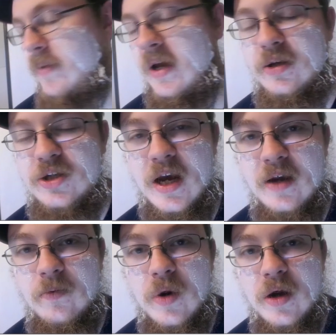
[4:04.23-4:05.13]

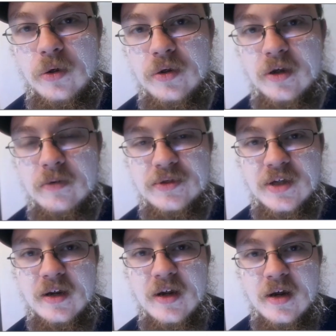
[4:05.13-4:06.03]
P.J. Williams.
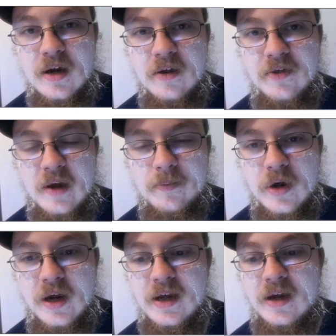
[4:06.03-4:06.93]
And they
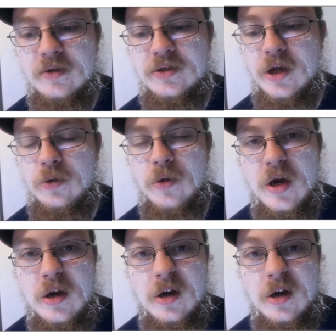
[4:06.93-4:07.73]
bring in 2